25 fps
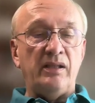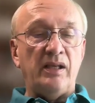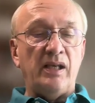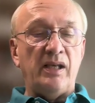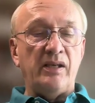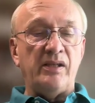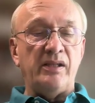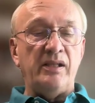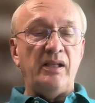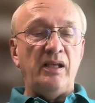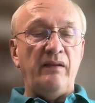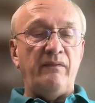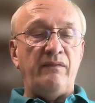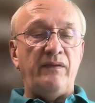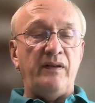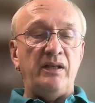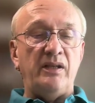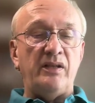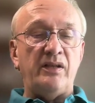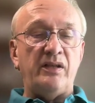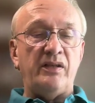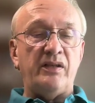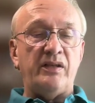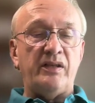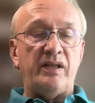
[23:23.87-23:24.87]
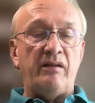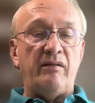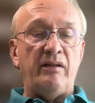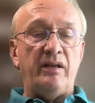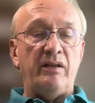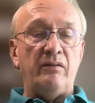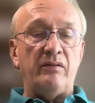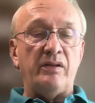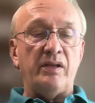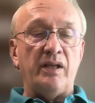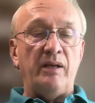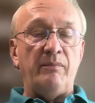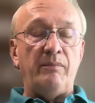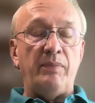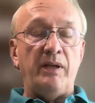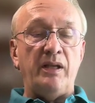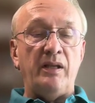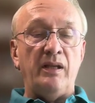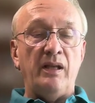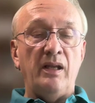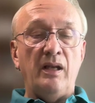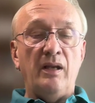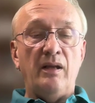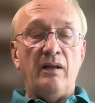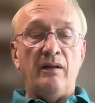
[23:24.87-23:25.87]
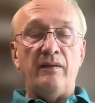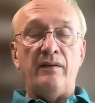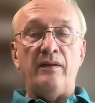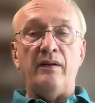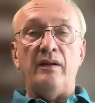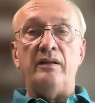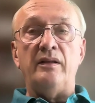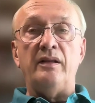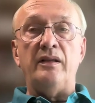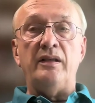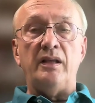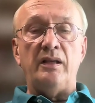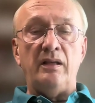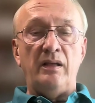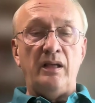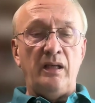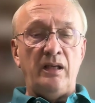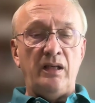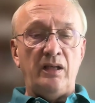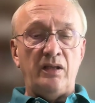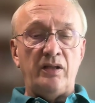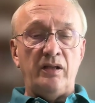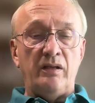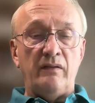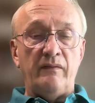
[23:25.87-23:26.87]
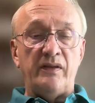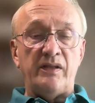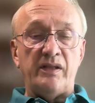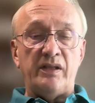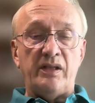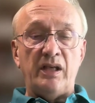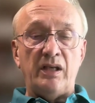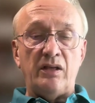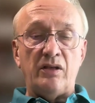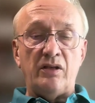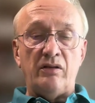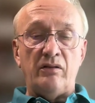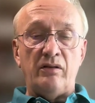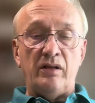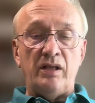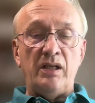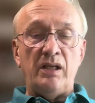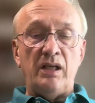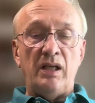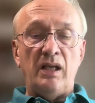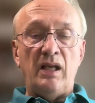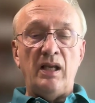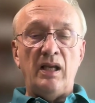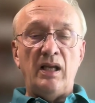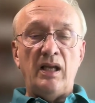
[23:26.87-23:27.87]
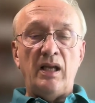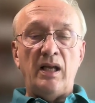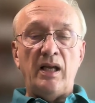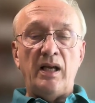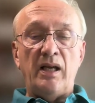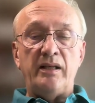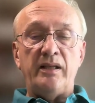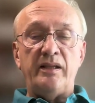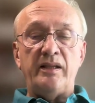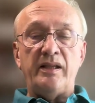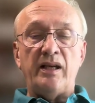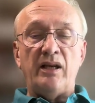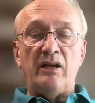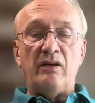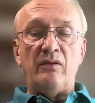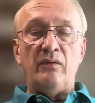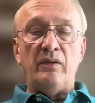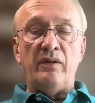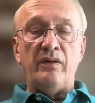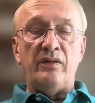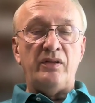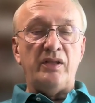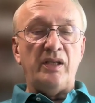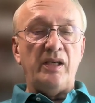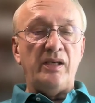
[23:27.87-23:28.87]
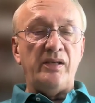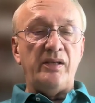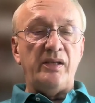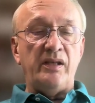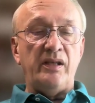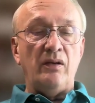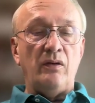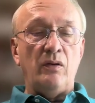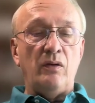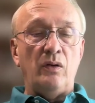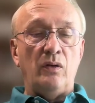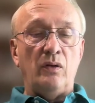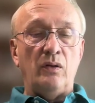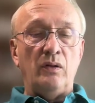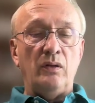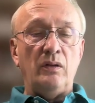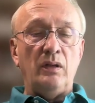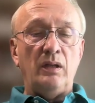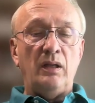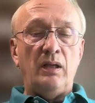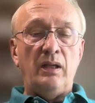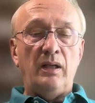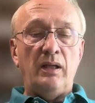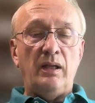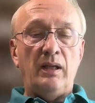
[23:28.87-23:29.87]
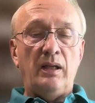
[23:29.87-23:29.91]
has nearly finished stereotyping 3rd edition of his dictionary, had it out with J.C. Hall